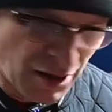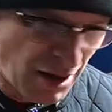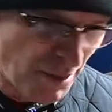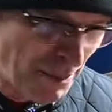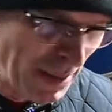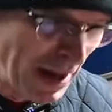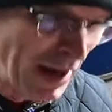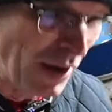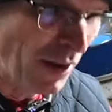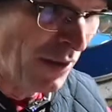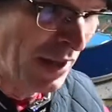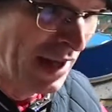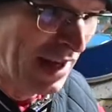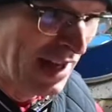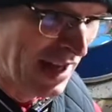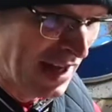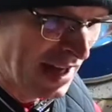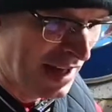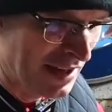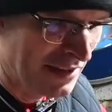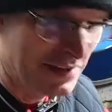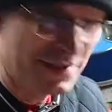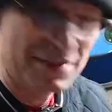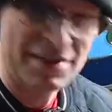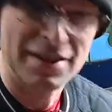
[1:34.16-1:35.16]
about that,
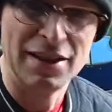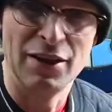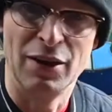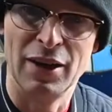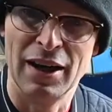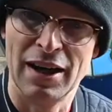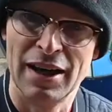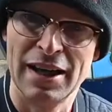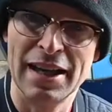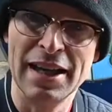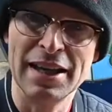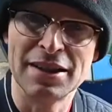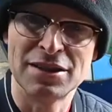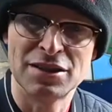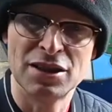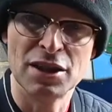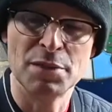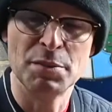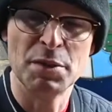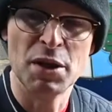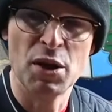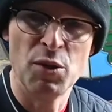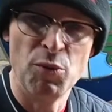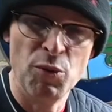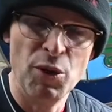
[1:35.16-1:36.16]
and you know, it took
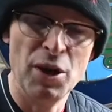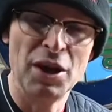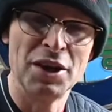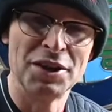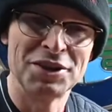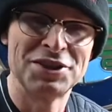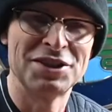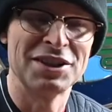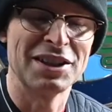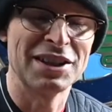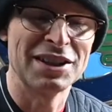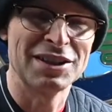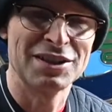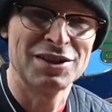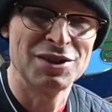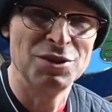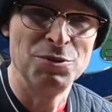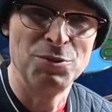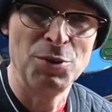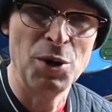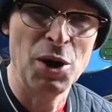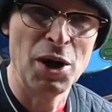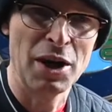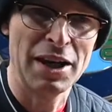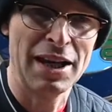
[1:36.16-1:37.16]
me a while to
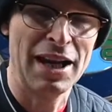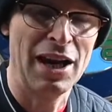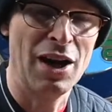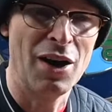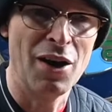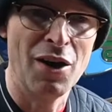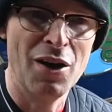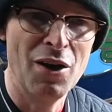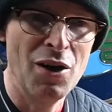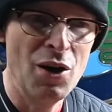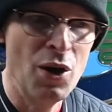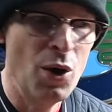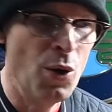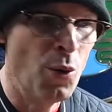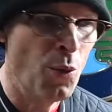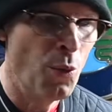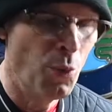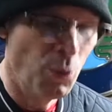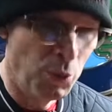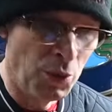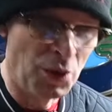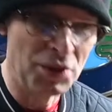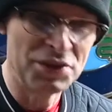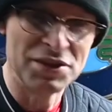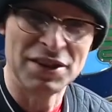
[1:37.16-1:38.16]
work out
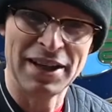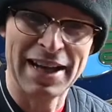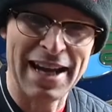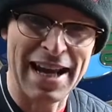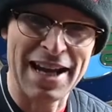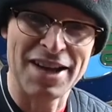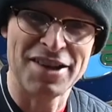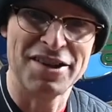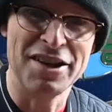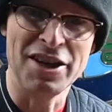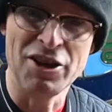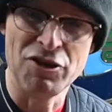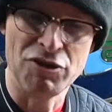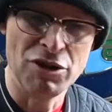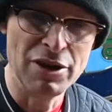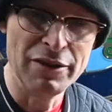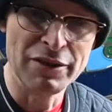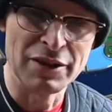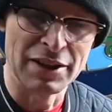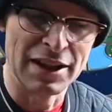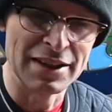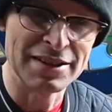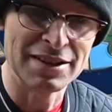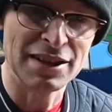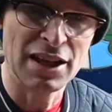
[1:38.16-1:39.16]
what I'd actually
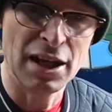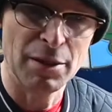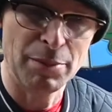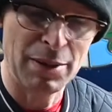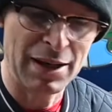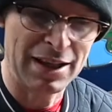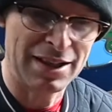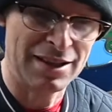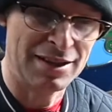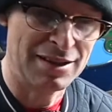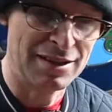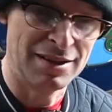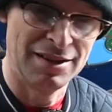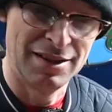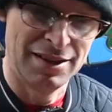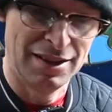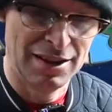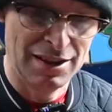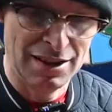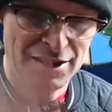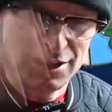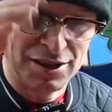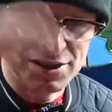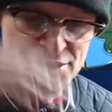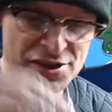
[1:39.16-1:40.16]
driven. I had to go back and
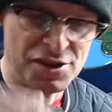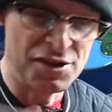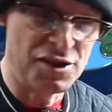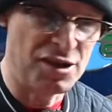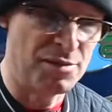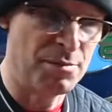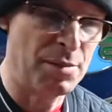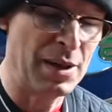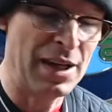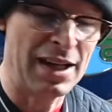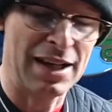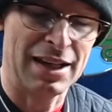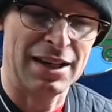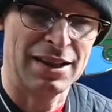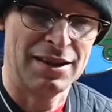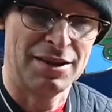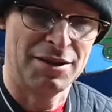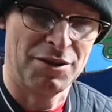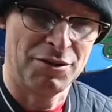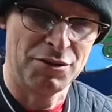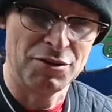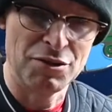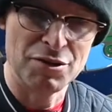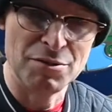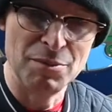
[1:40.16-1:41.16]
search back
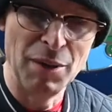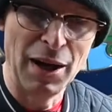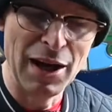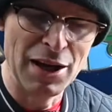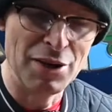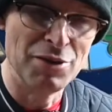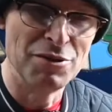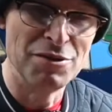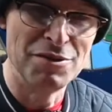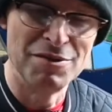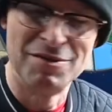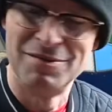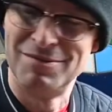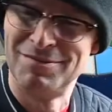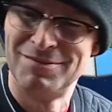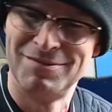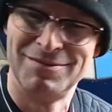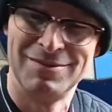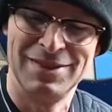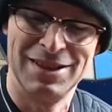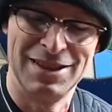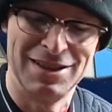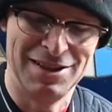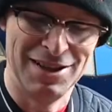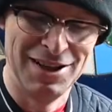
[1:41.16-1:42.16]
through my own
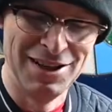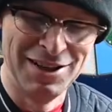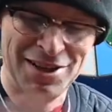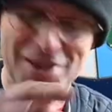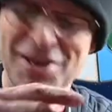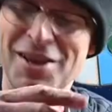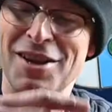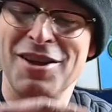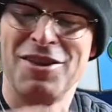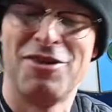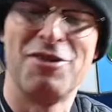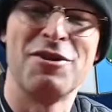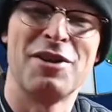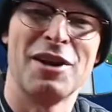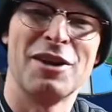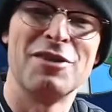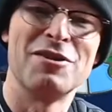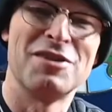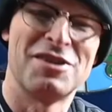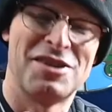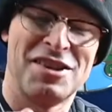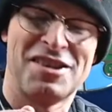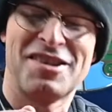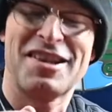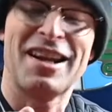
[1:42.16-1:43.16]
through
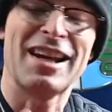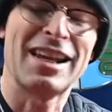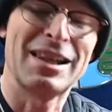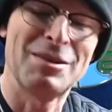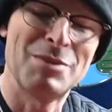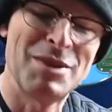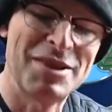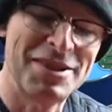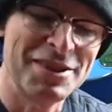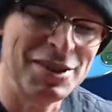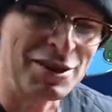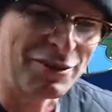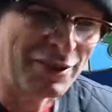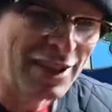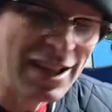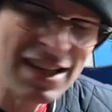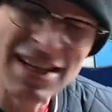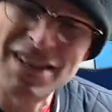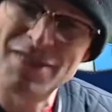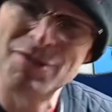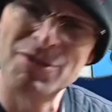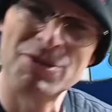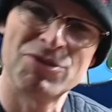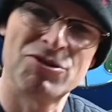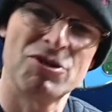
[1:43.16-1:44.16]
the channel myself.
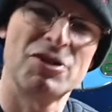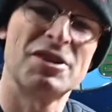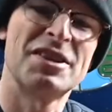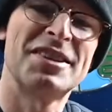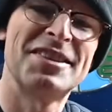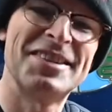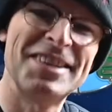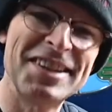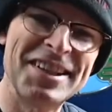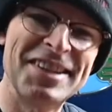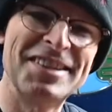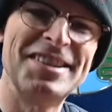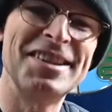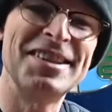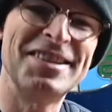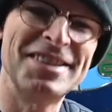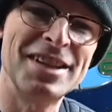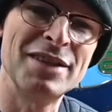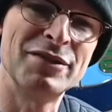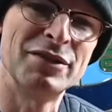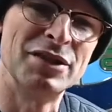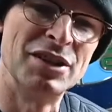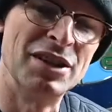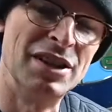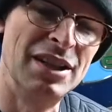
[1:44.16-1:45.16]
We drove
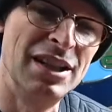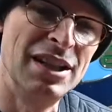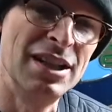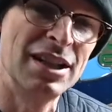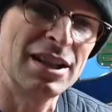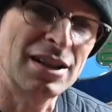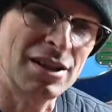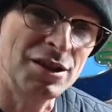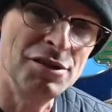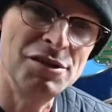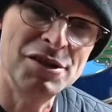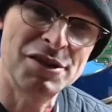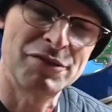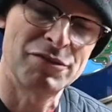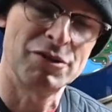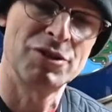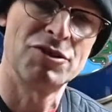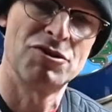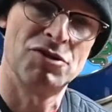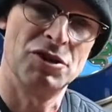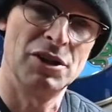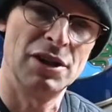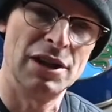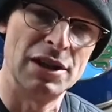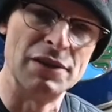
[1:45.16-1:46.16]
67 goes for a
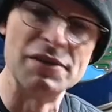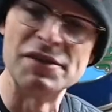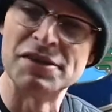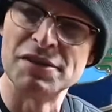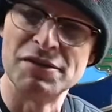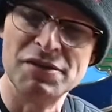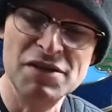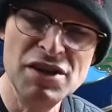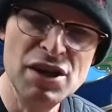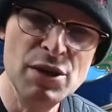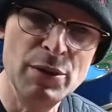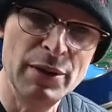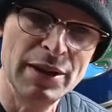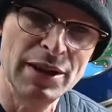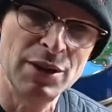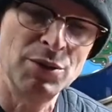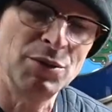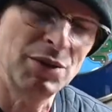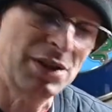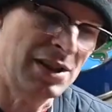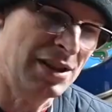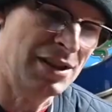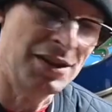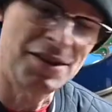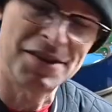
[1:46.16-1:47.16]
drives of new and
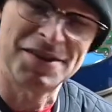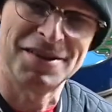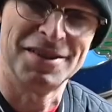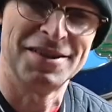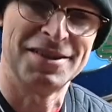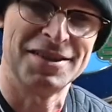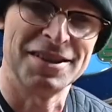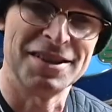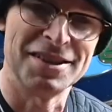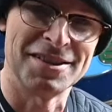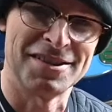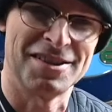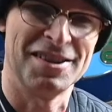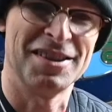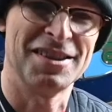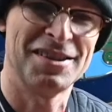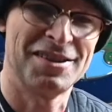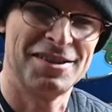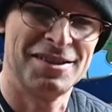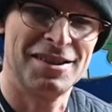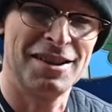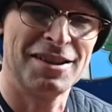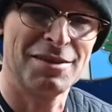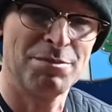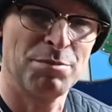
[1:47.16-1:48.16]
old cars this year, so
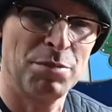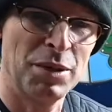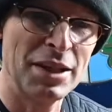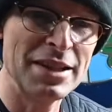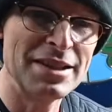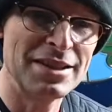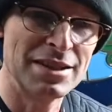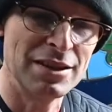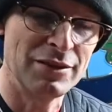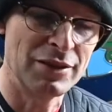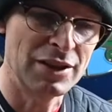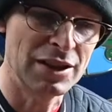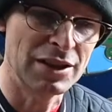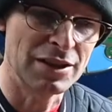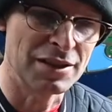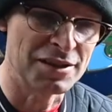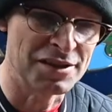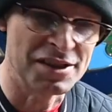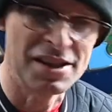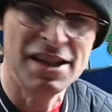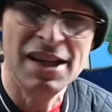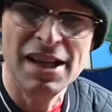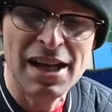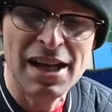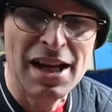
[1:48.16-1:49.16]
that's plenty of cars.
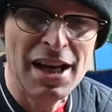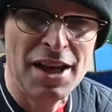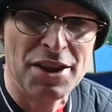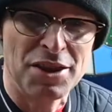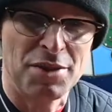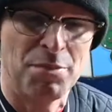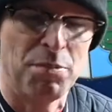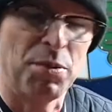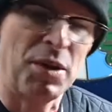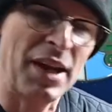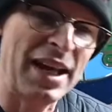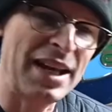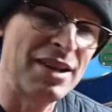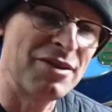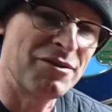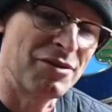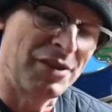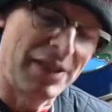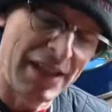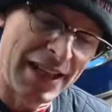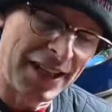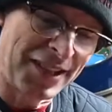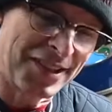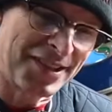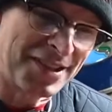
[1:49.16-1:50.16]
The plan for
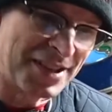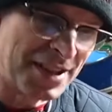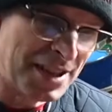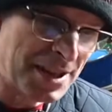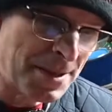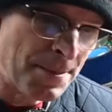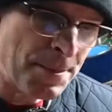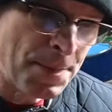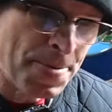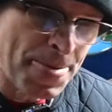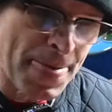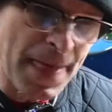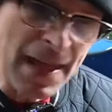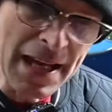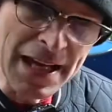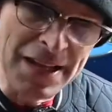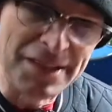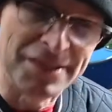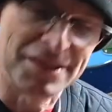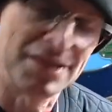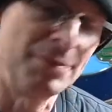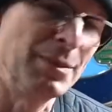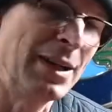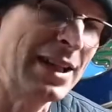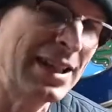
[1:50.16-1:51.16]
next year is
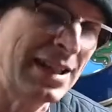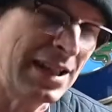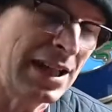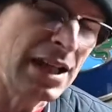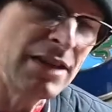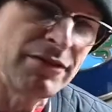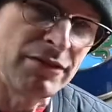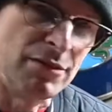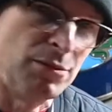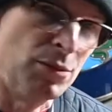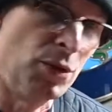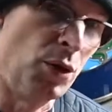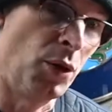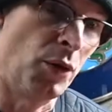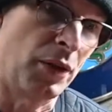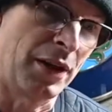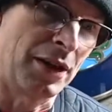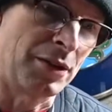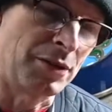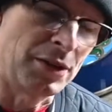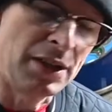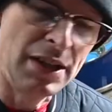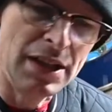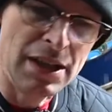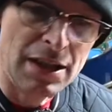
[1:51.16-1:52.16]
to make it even more
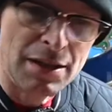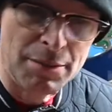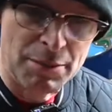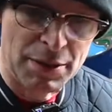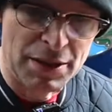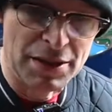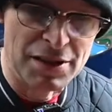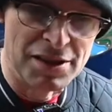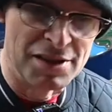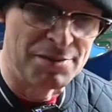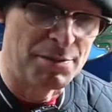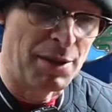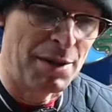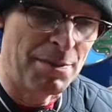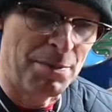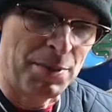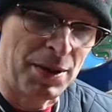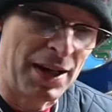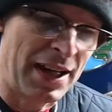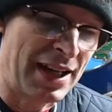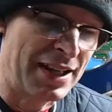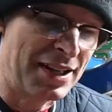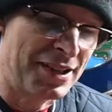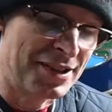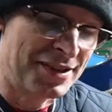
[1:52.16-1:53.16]
though, because my
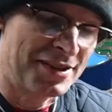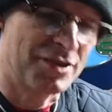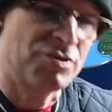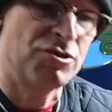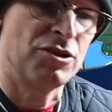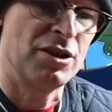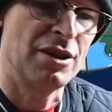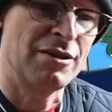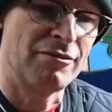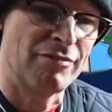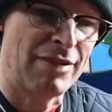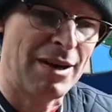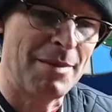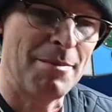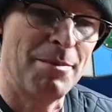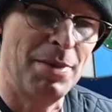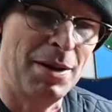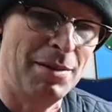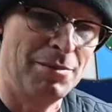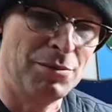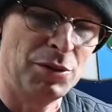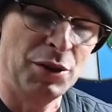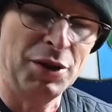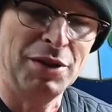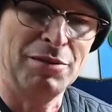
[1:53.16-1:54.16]
plan is to try and ramp
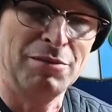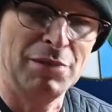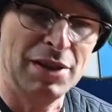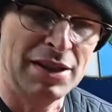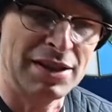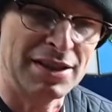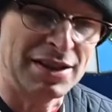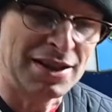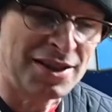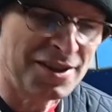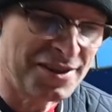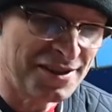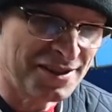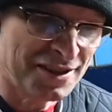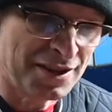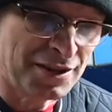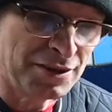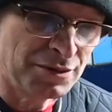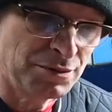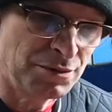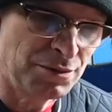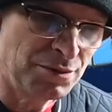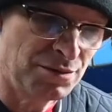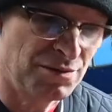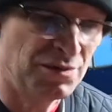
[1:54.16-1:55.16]
up Modern Mondays.
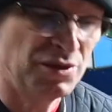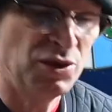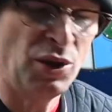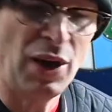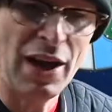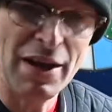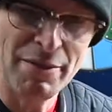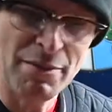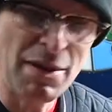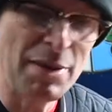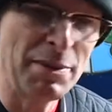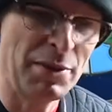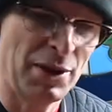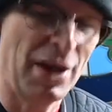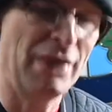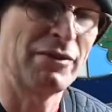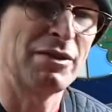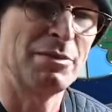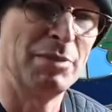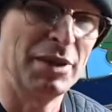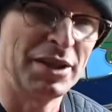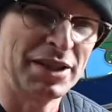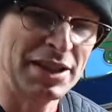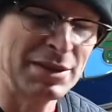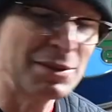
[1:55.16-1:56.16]
So maybe not every
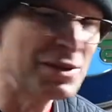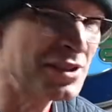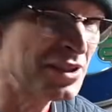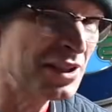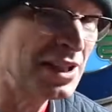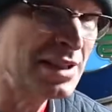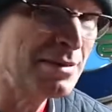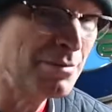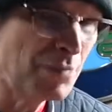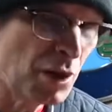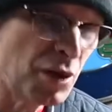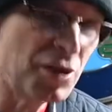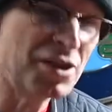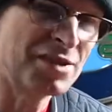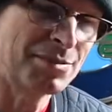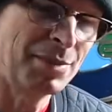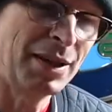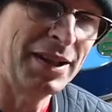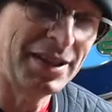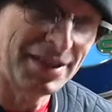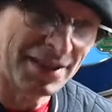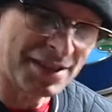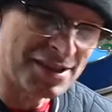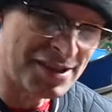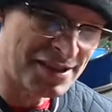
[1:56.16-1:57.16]
Monday, but certainly most
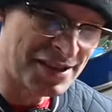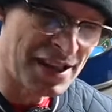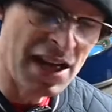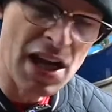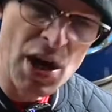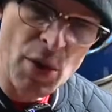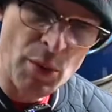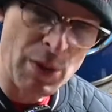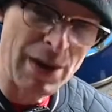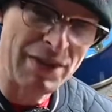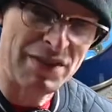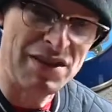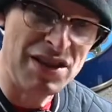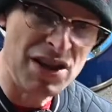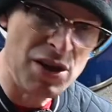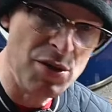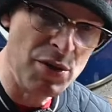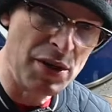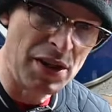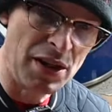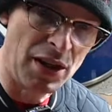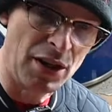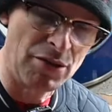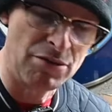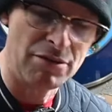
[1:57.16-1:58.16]
Mondays we have a new
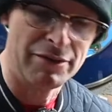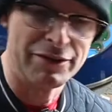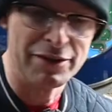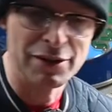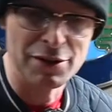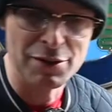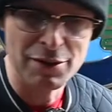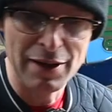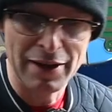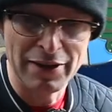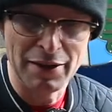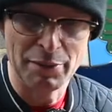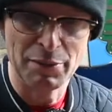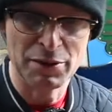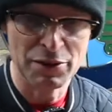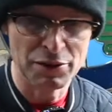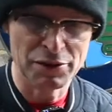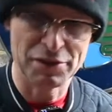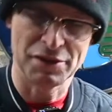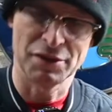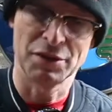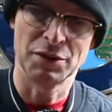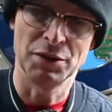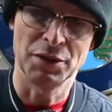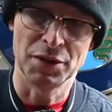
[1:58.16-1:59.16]
car review, and then we
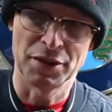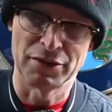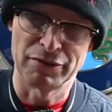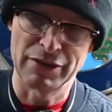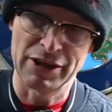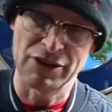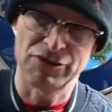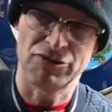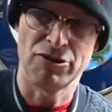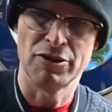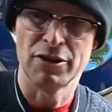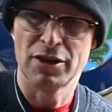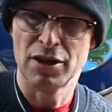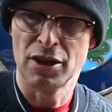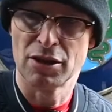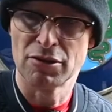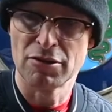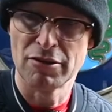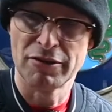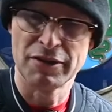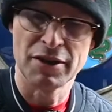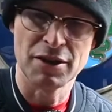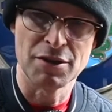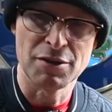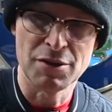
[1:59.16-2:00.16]
also got the retro car
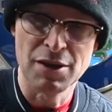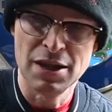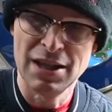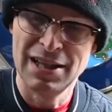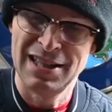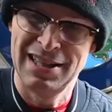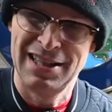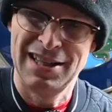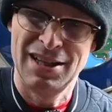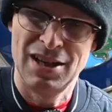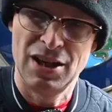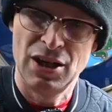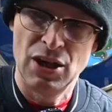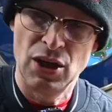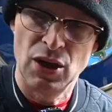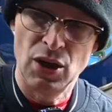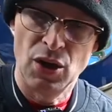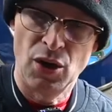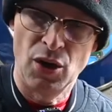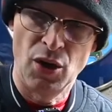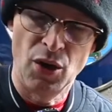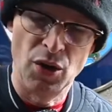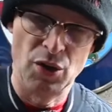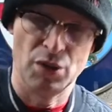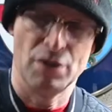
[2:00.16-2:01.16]
review
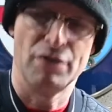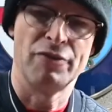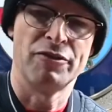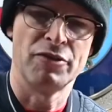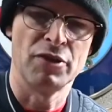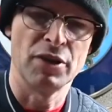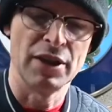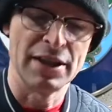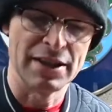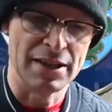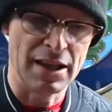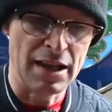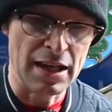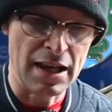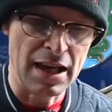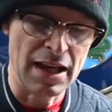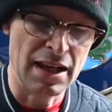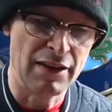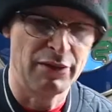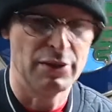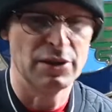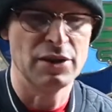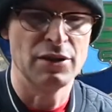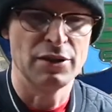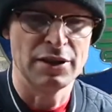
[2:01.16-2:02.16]
on a Friday. And
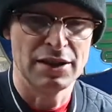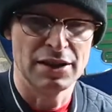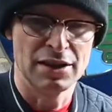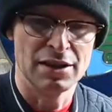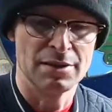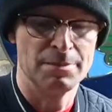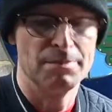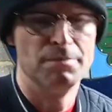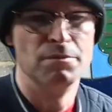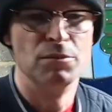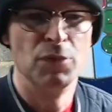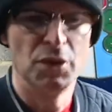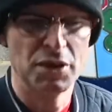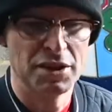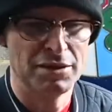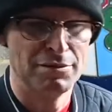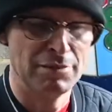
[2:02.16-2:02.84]
if we don't get a Modern